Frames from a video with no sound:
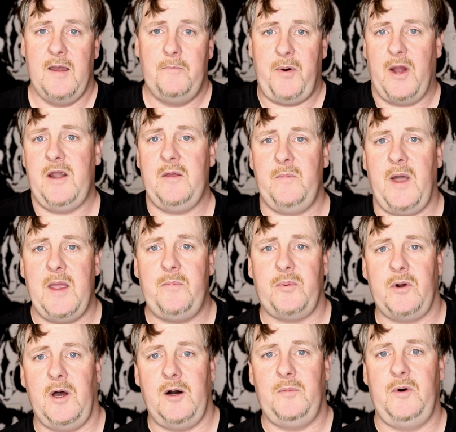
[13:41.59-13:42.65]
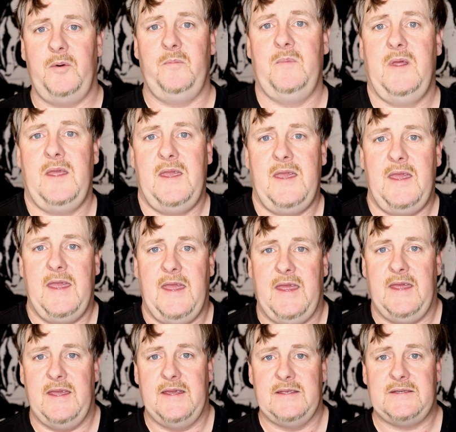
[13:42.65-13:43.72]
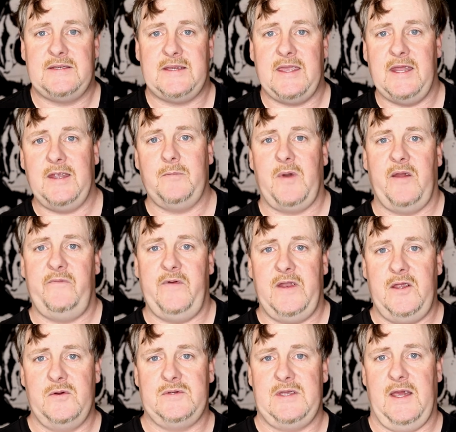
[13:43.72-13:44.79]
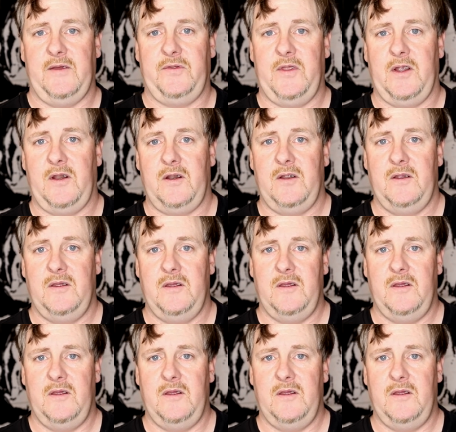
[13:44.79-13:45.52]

Part of my problem is getting my videos out there.